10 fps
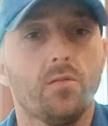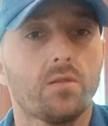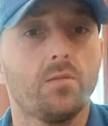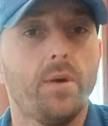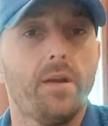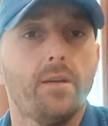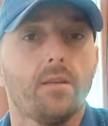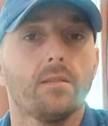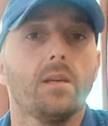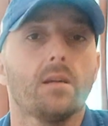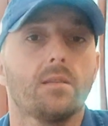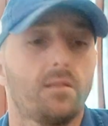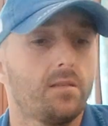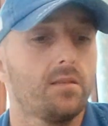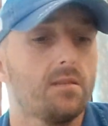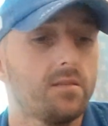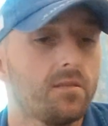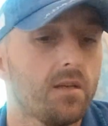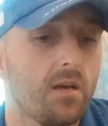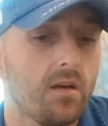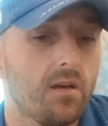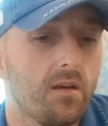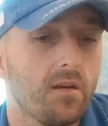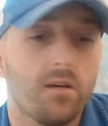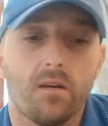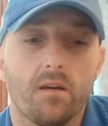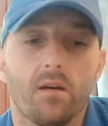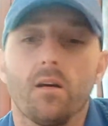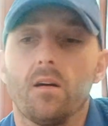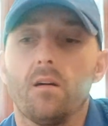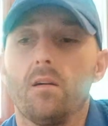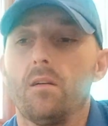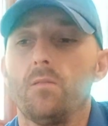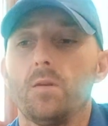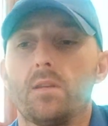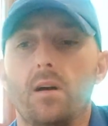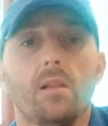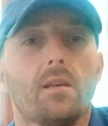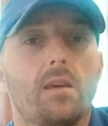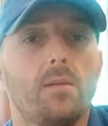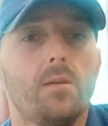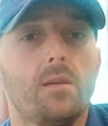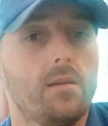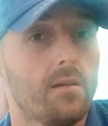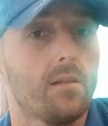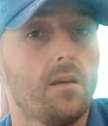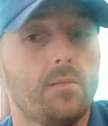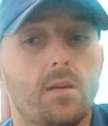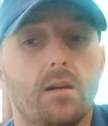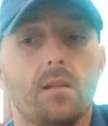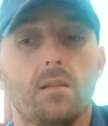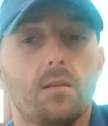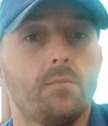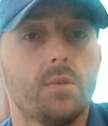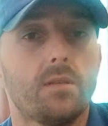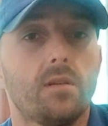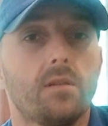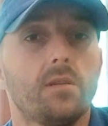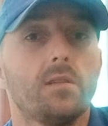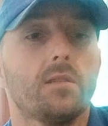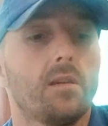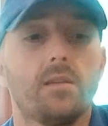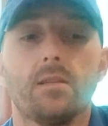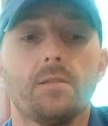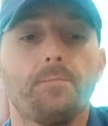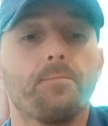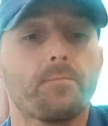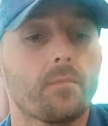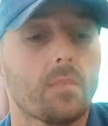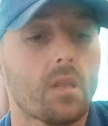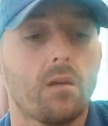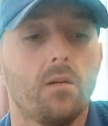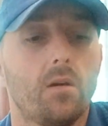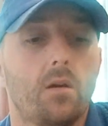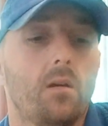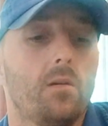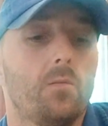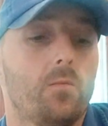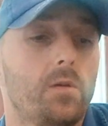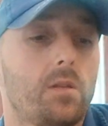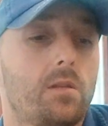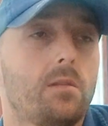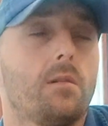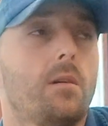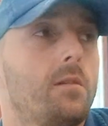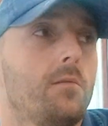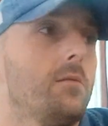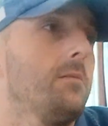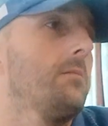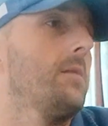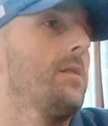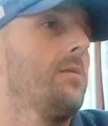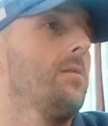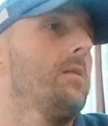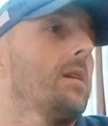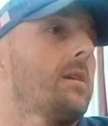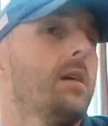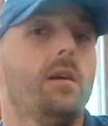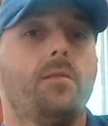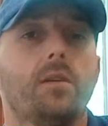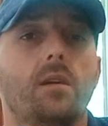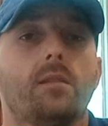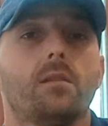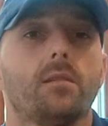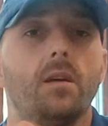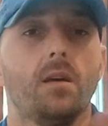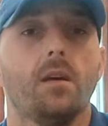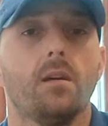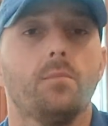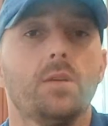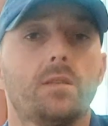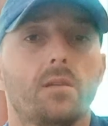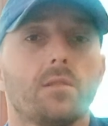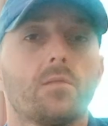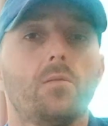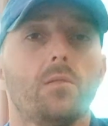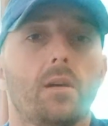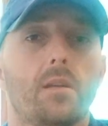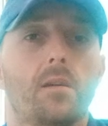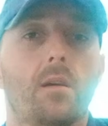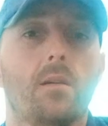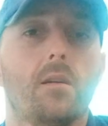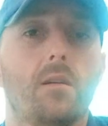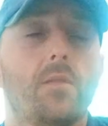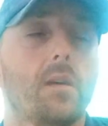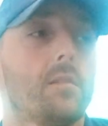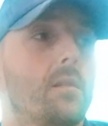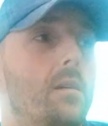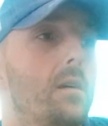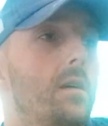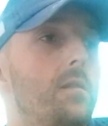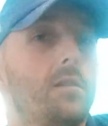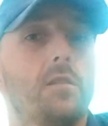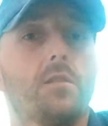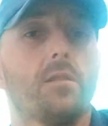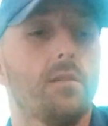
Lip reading: Sumerian texts, with alchemical mysteries, and with I don't know, like every other mystery school and every other teacher